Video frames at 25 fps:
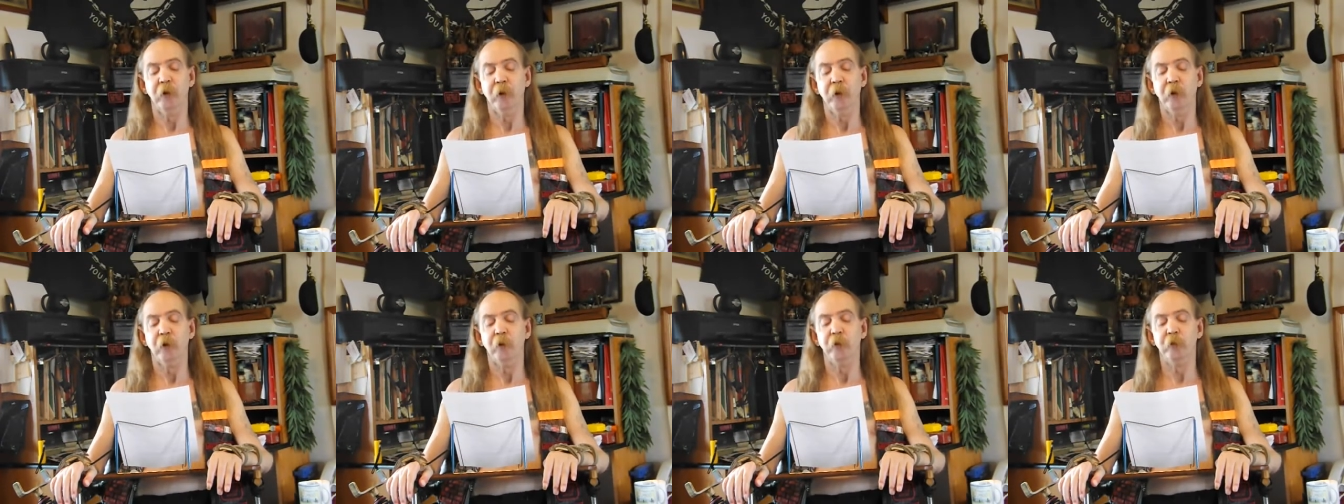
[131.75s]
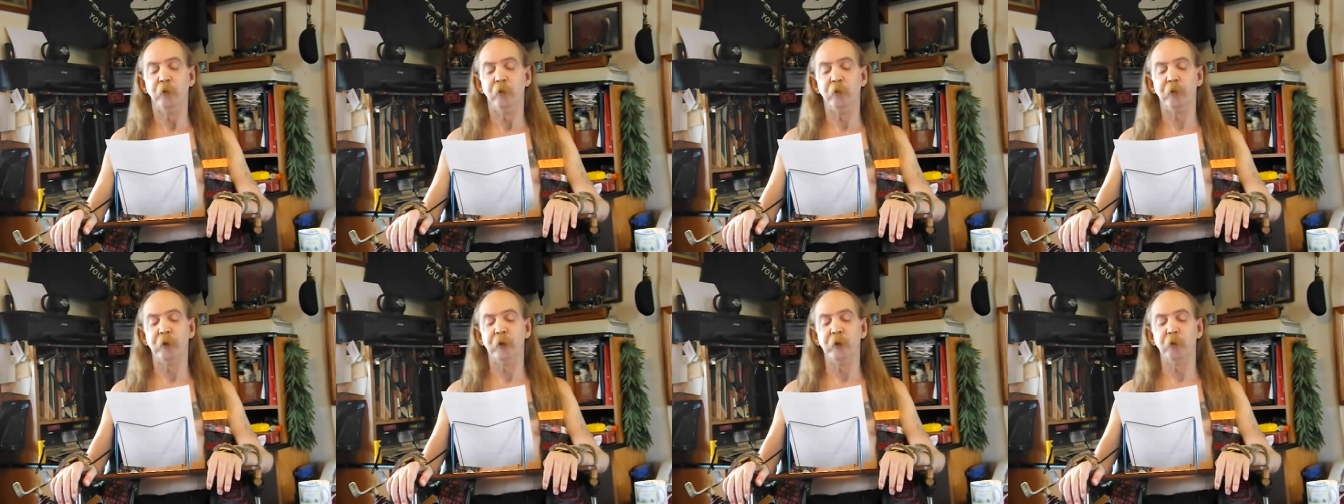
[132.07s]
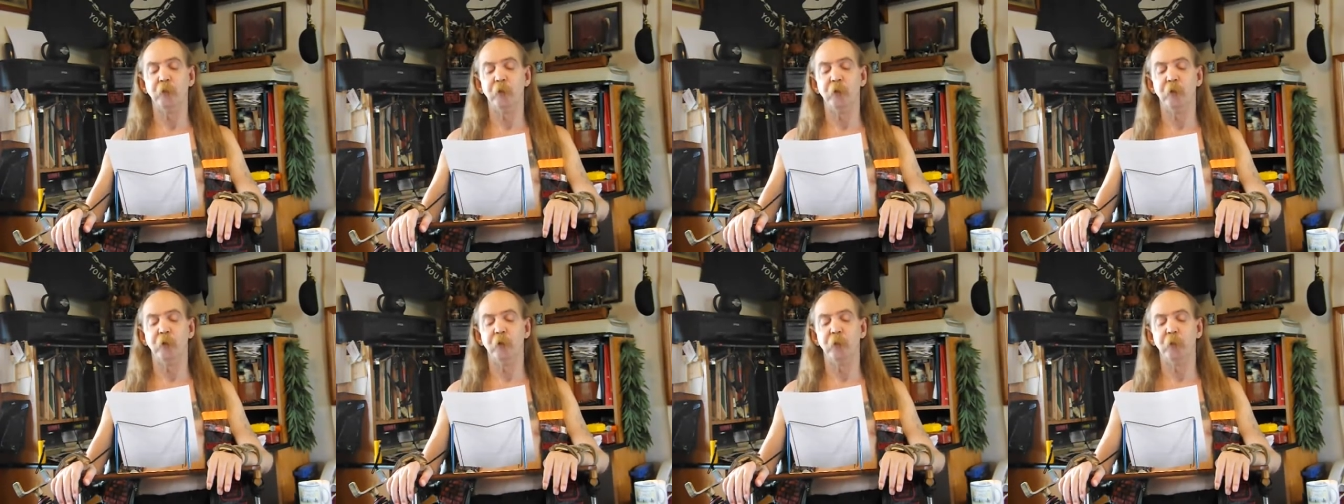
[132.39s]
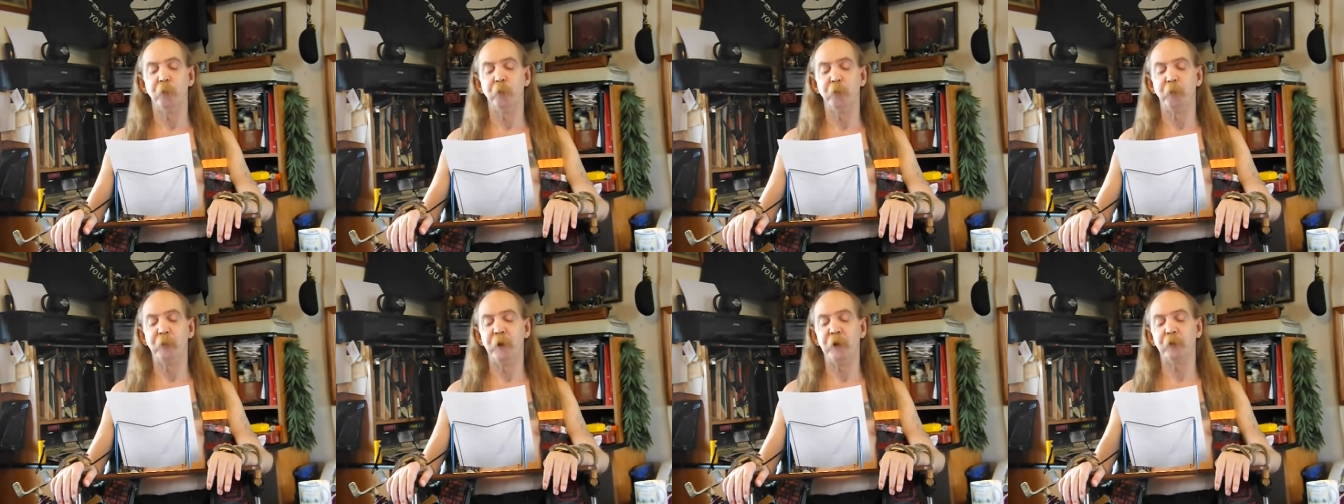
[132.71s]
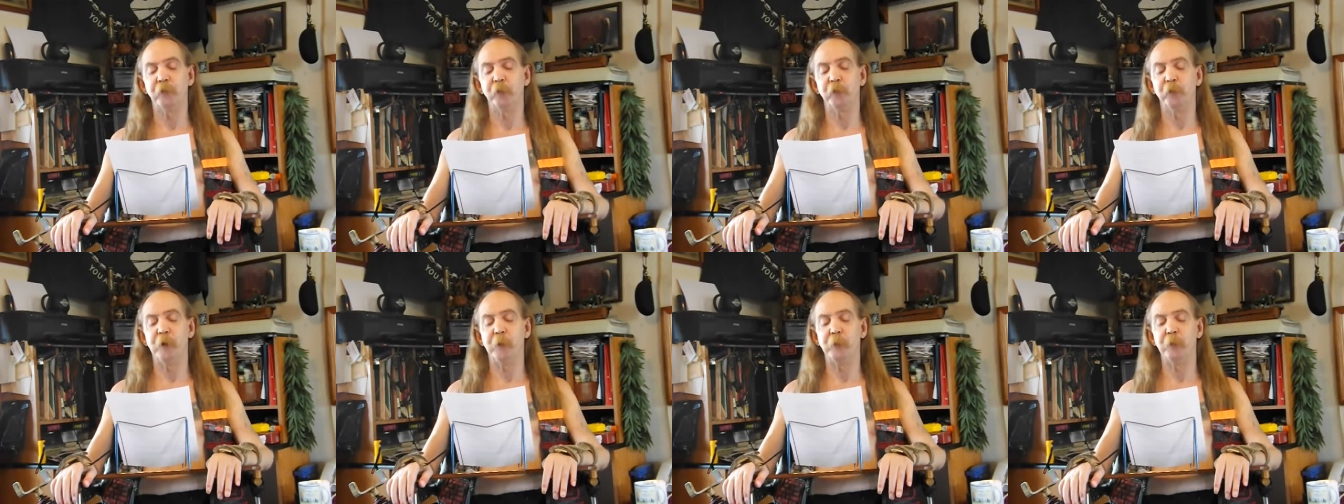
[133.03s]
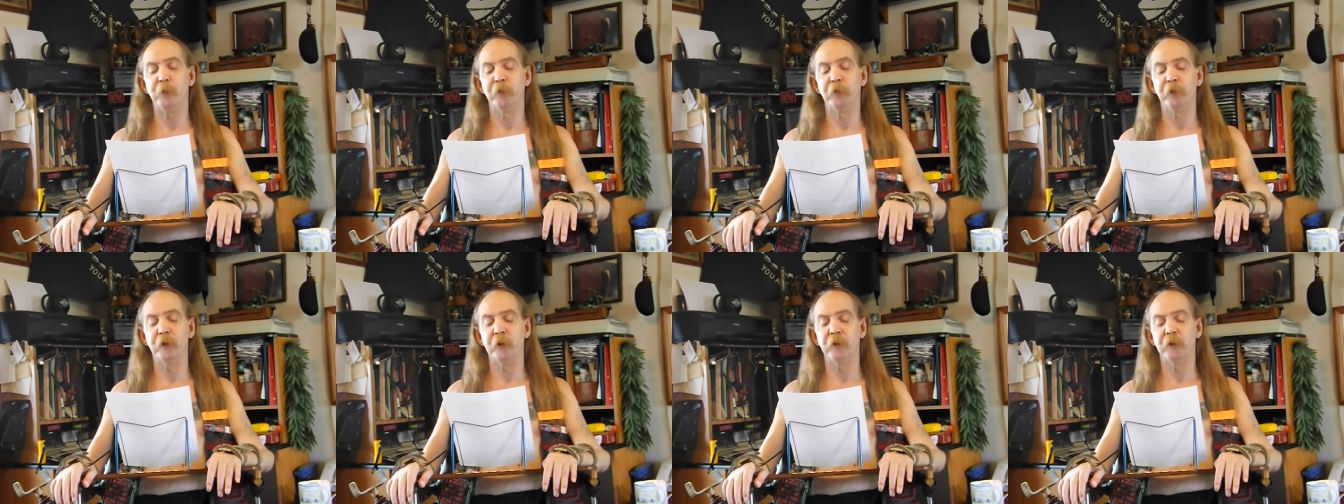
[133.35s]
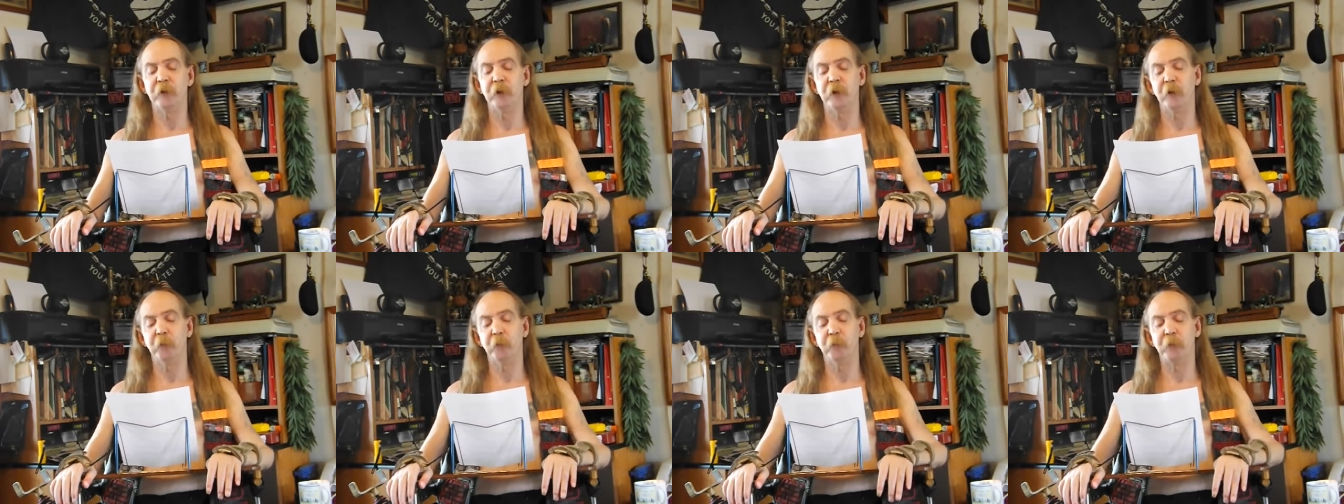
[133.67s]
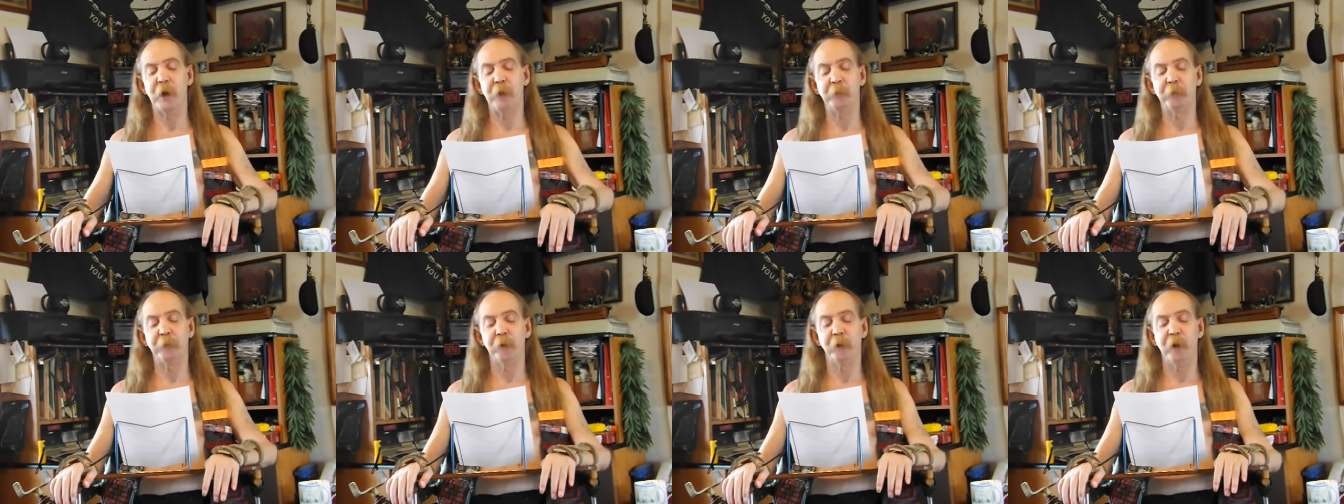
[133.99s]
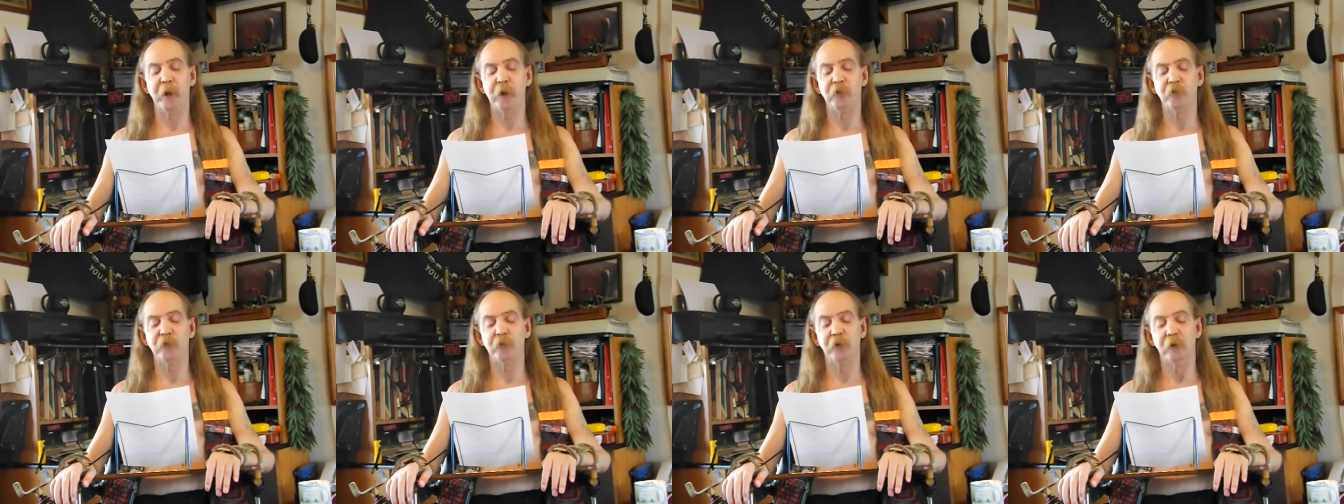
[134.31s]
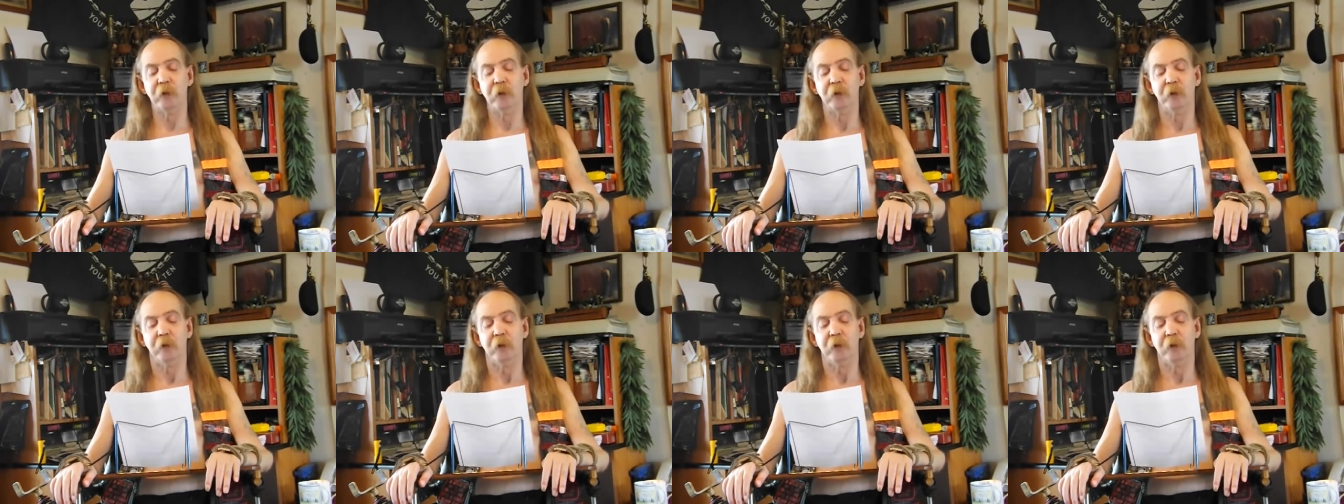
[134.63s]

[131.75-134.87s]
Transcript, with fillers: who you think will best represent the population.